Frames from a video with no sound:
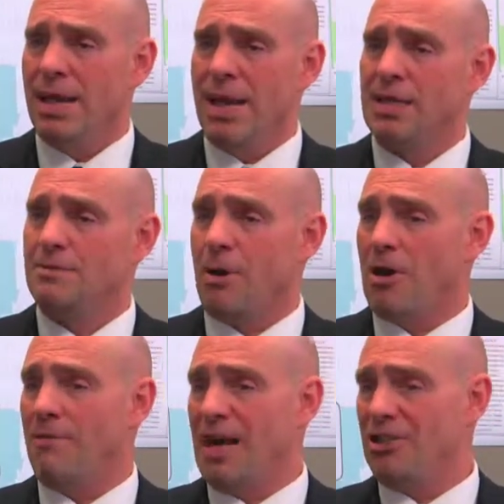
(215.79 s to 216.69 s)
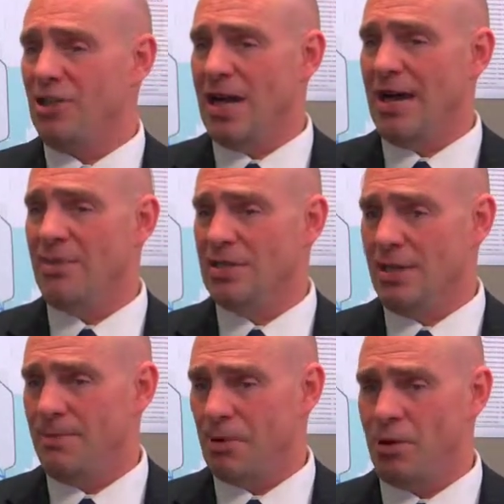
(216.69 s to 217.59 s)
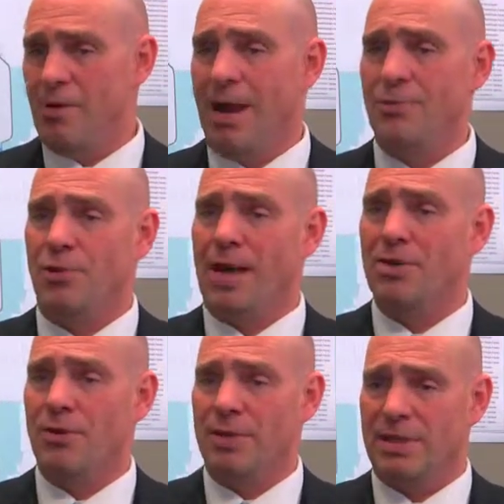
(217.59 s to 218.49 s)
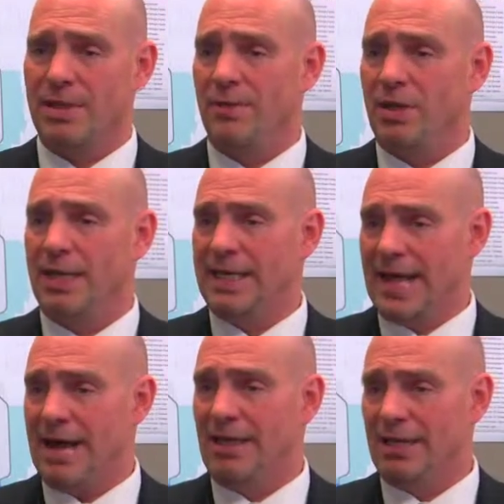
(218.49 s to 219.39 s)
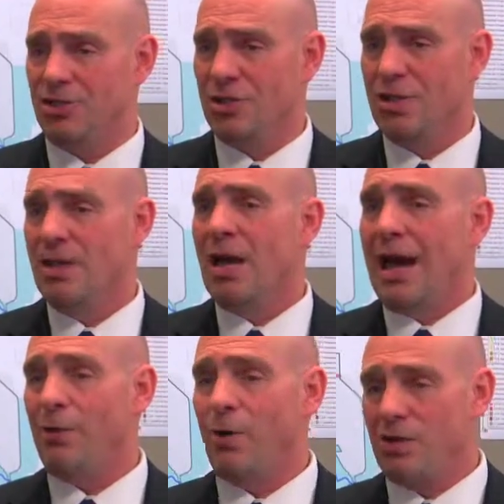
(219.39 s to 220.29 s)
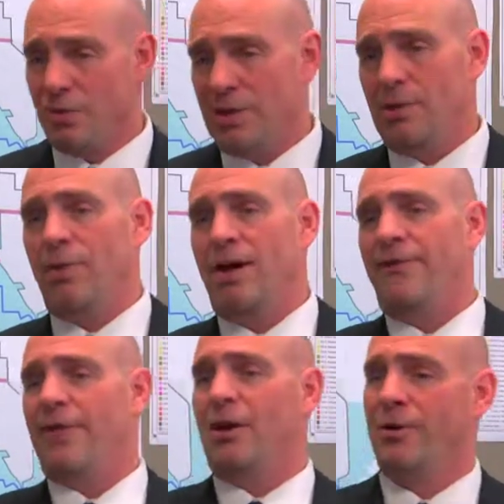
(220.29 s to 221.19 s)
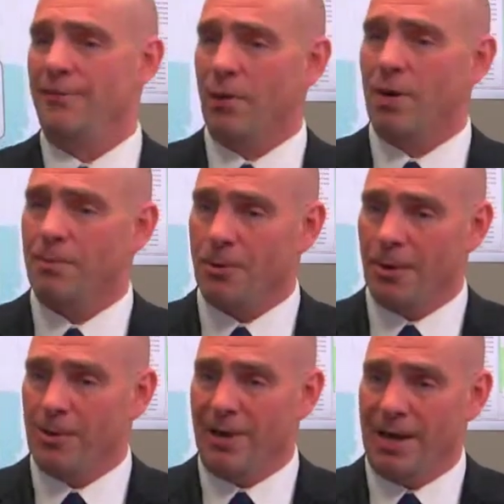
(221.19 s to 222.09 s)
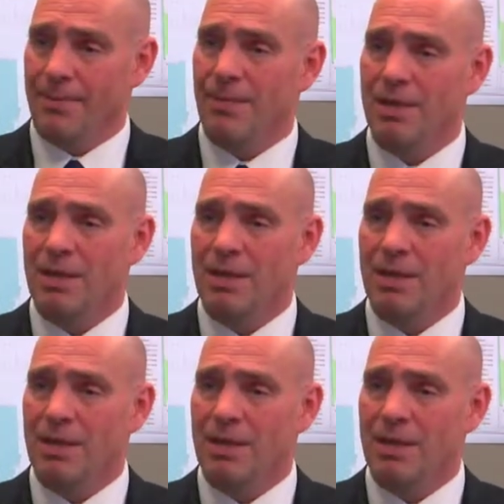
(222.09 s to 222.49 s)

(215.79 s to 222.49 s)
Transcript: And as part of my job as a program director with the community college, I worked with the welfare reform program